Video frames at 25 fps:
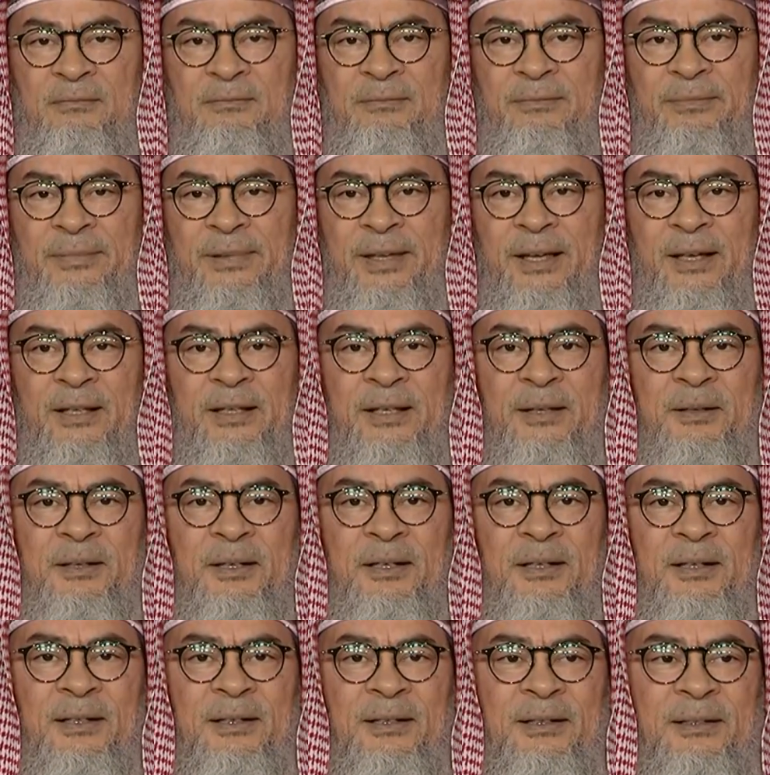yani,
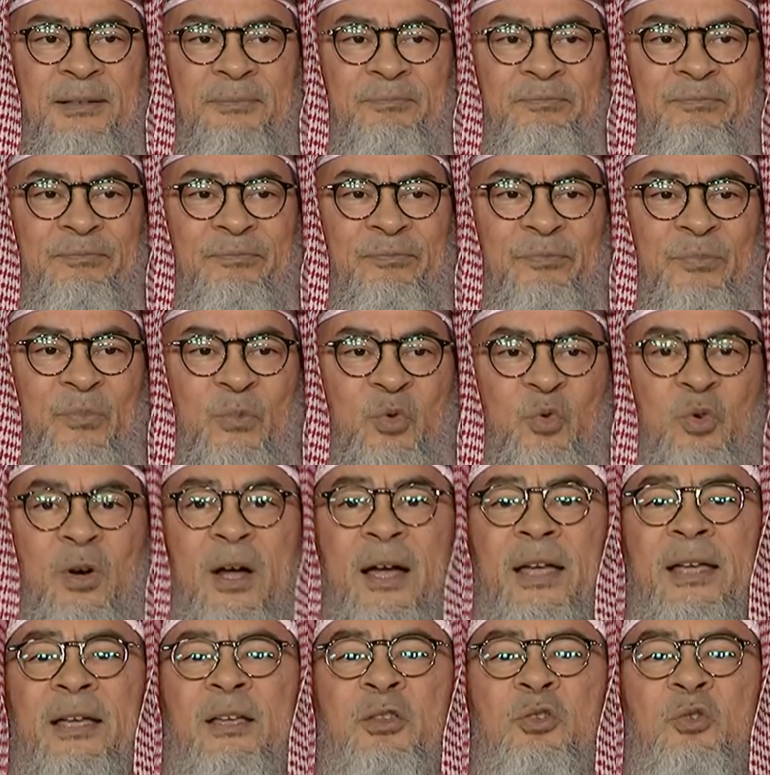uh, um,
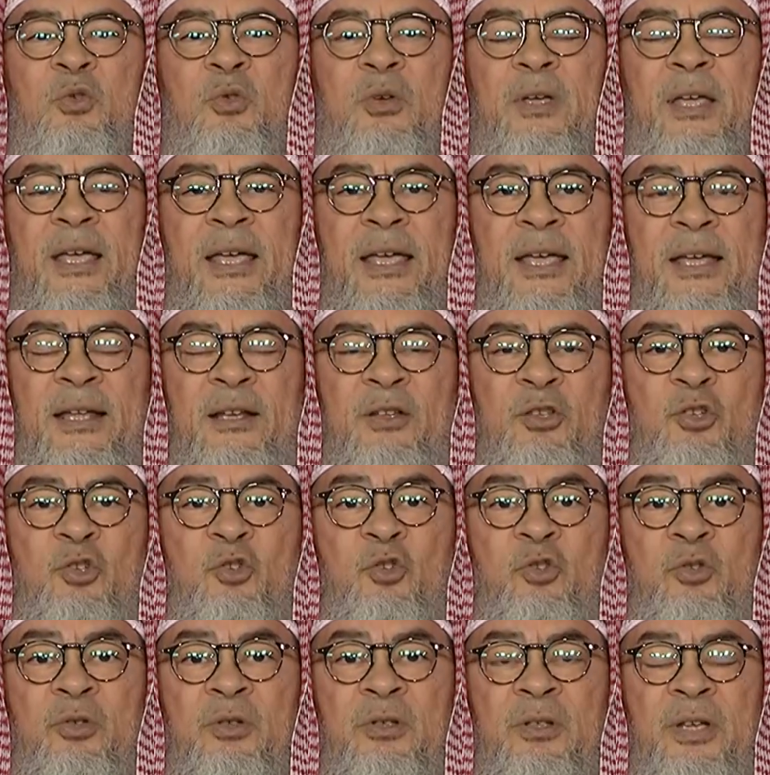trying to gain
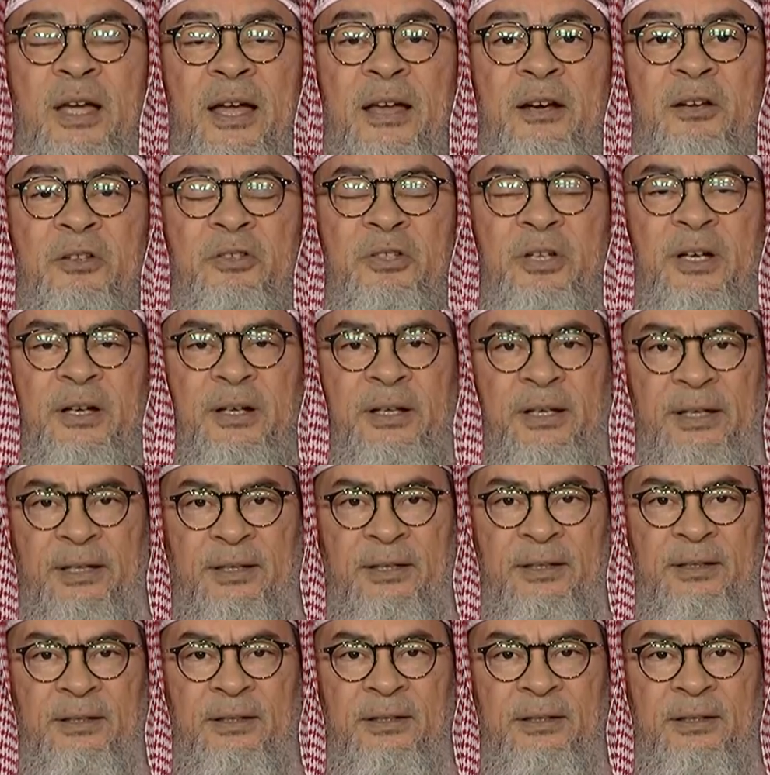territory